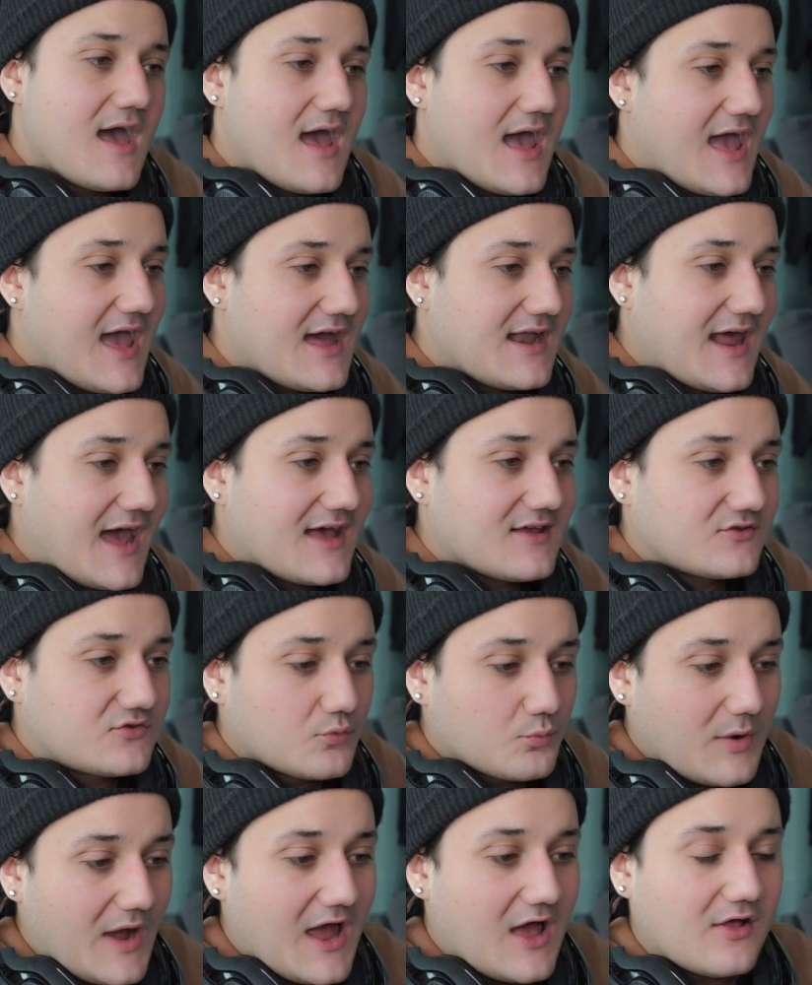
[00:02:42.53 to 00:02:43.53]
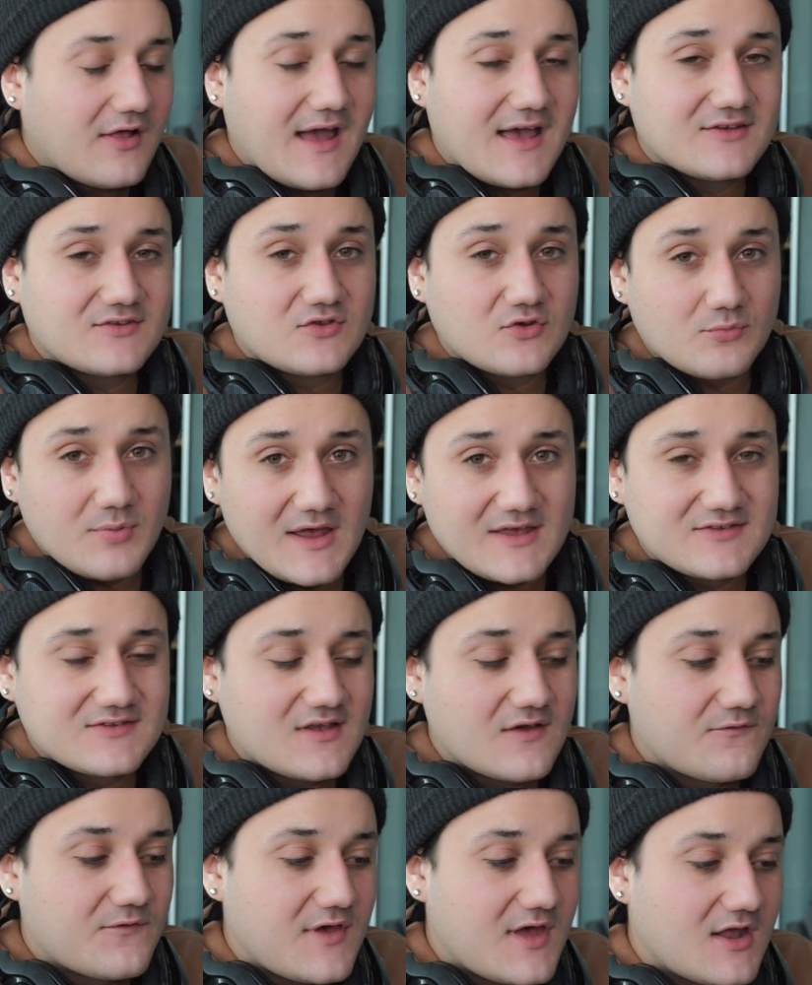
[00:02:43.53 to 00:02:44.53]
and as well as the rest
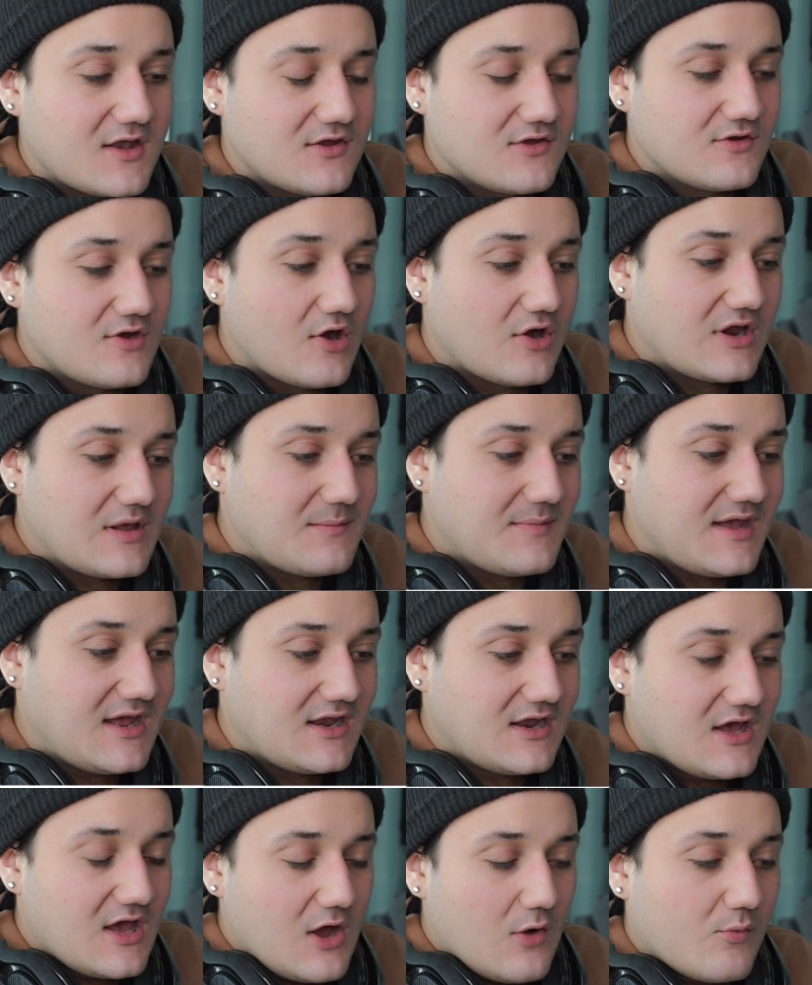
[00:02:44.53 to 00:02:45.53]
of it, you know what I mean?